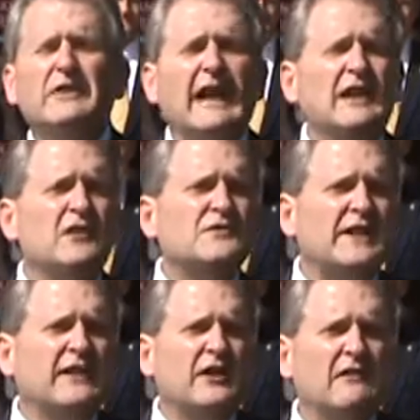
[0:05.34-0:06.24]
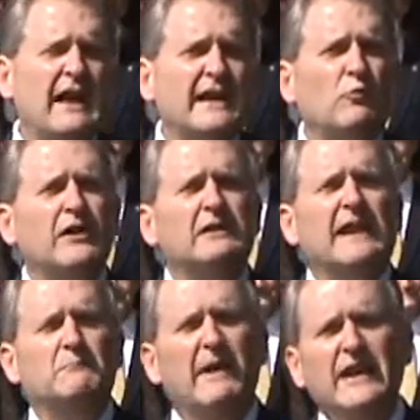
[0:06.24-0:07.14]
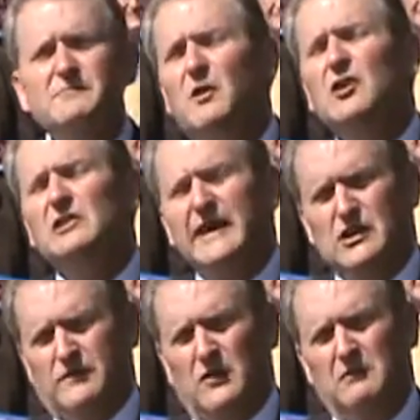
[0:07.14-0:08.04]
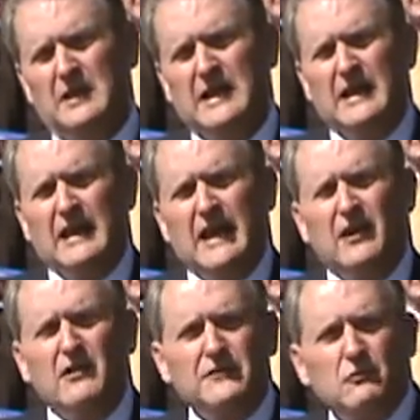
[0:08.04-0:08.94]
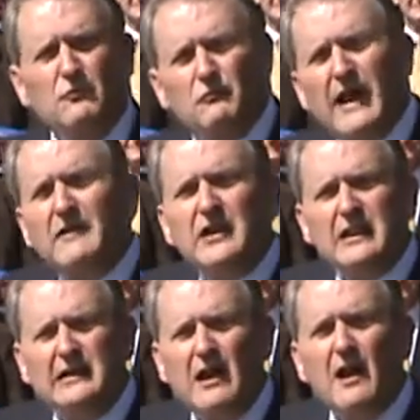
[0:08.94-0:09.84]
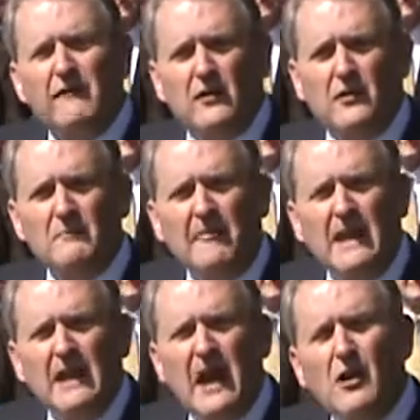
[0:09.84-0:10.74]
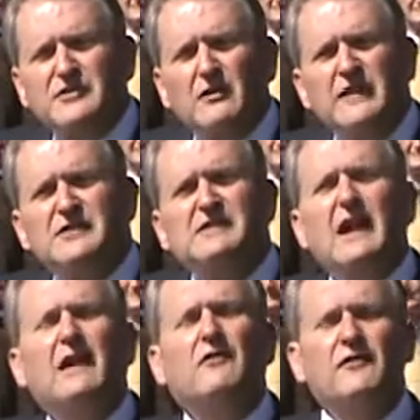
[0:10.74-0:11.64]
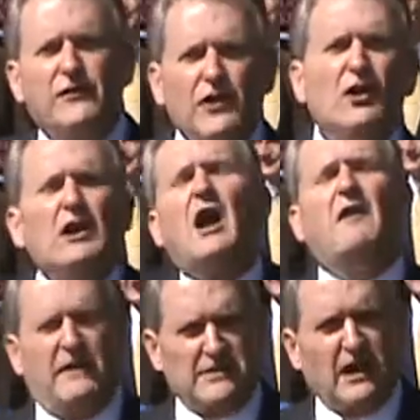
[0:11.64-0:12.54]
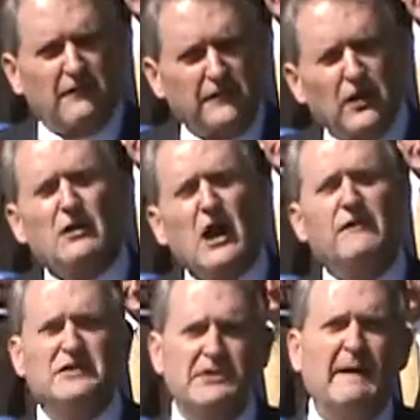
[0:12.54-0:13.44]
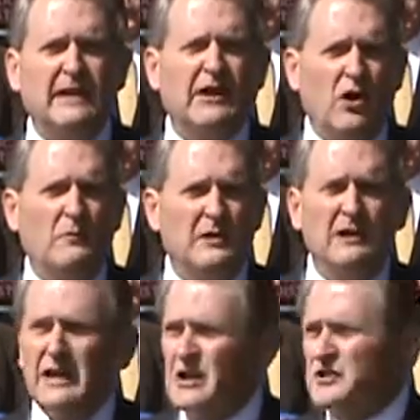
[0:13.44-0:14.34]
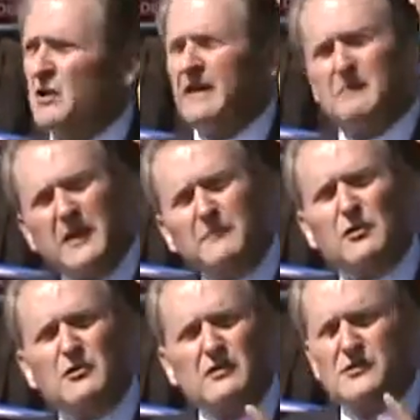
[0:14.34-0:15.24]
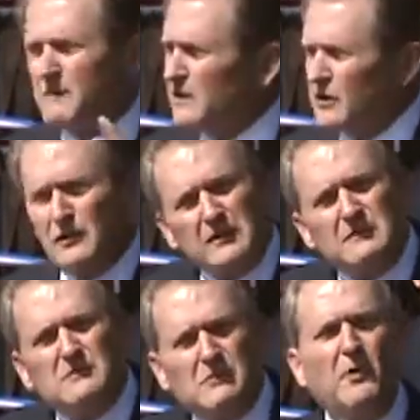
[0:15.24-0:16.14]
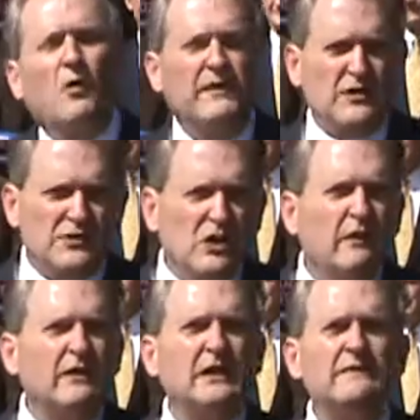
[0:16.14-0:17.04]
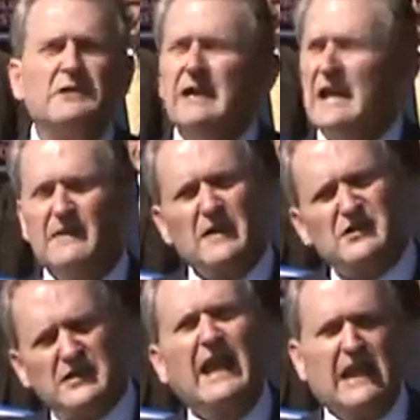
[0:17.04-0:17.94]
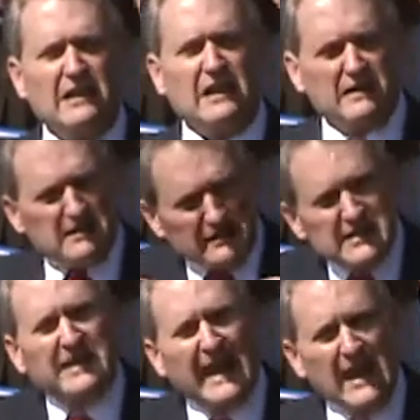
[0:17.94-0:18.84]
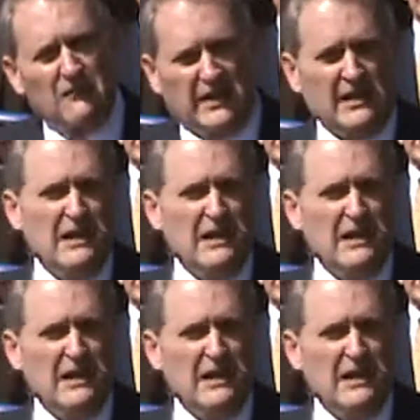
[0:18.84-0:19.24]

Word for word: day here in South Carolina. We're in Batesburg, Leesville, here at the Ralph Kennedy Law Firm. Also, this is our third office. Our third office is about to open so that people who can, who can support the conservatives in this state and in this county